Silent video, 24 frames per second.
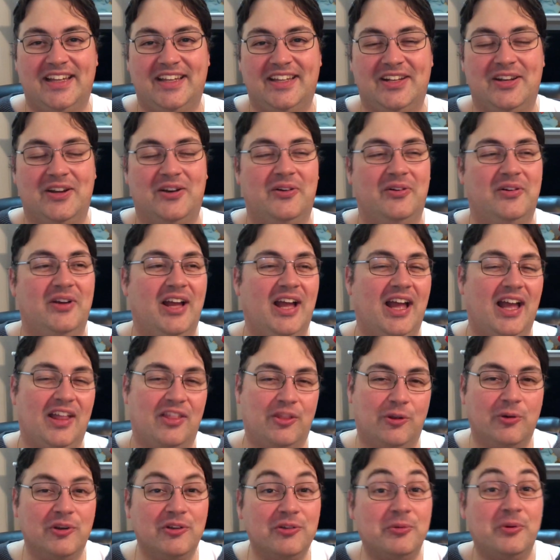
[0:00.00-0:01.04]

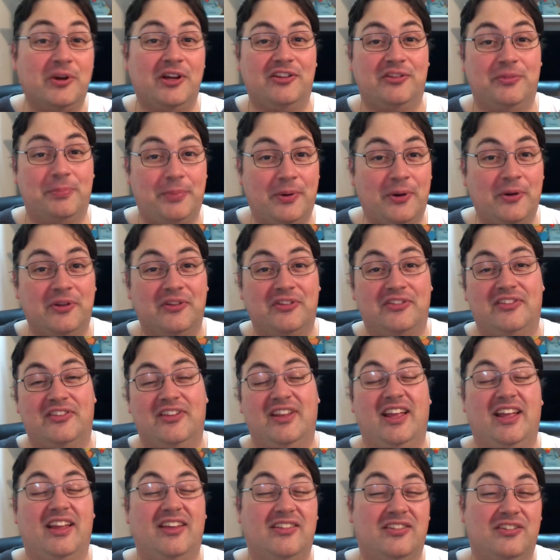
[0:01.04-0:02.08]
The reason why it's a
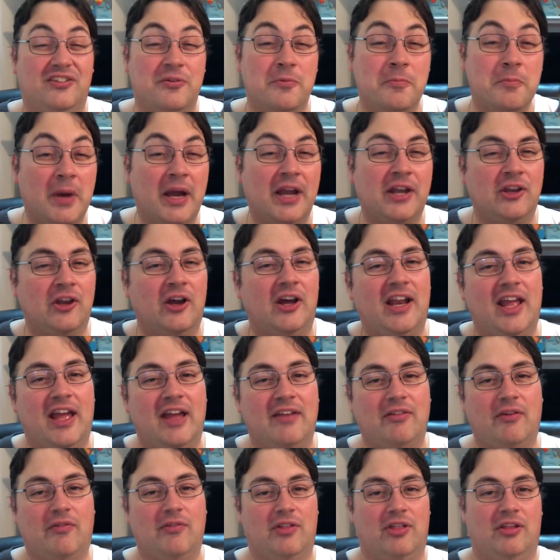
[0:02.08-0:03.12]
bonus is you might not
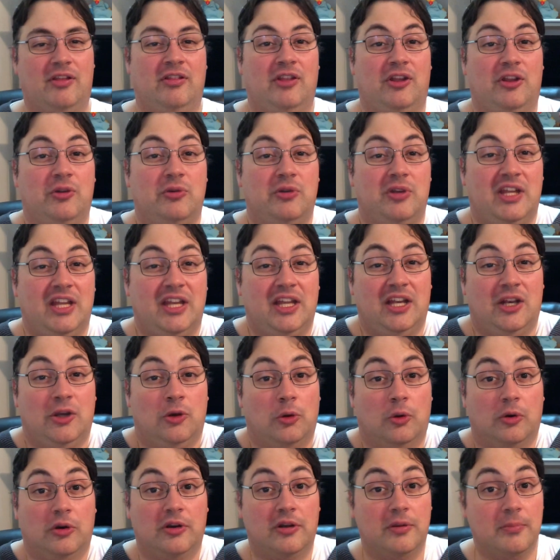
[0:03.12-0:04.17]
have everything that you need
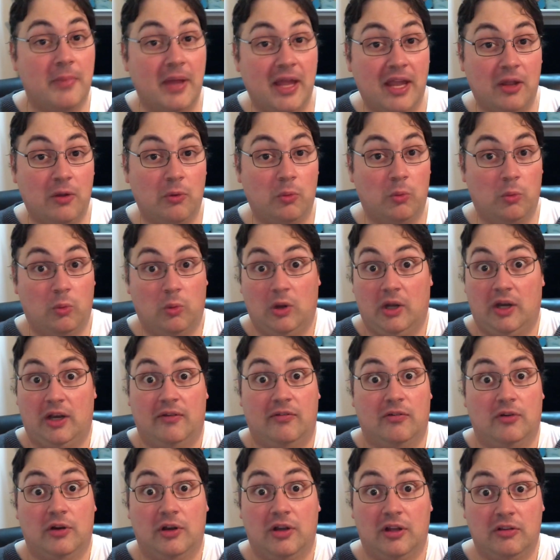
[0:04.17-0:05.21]
in order to make
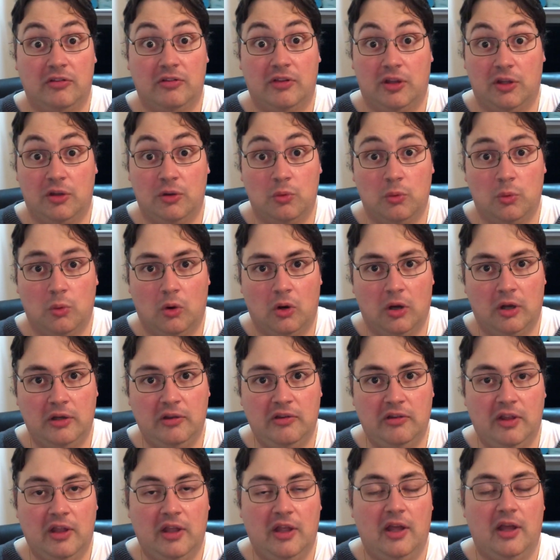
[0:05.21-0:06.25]
whatever it is that you
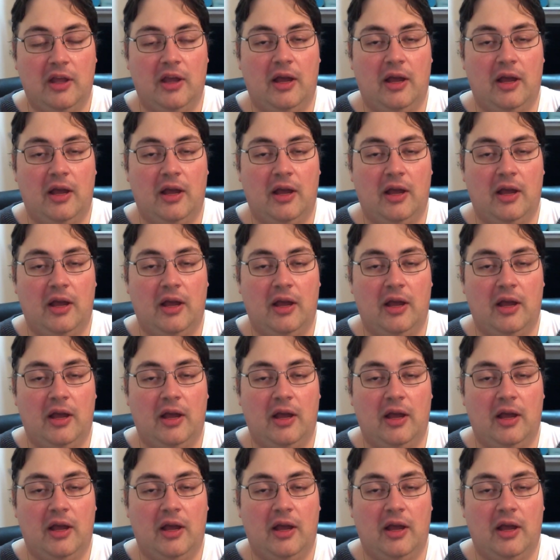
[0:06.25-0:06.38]
want.